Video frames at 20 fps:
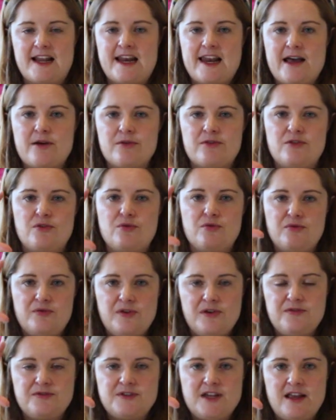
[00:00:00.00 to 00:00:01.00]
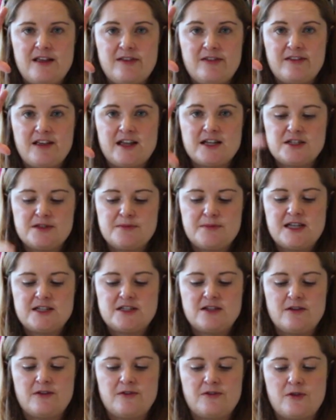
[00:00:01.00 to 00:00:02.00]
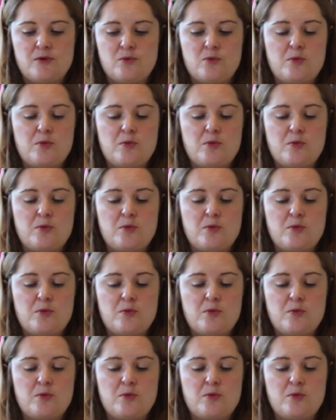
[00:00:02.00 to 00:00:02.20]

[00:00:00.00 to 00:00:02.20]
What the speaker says: allows you 15 centimeters that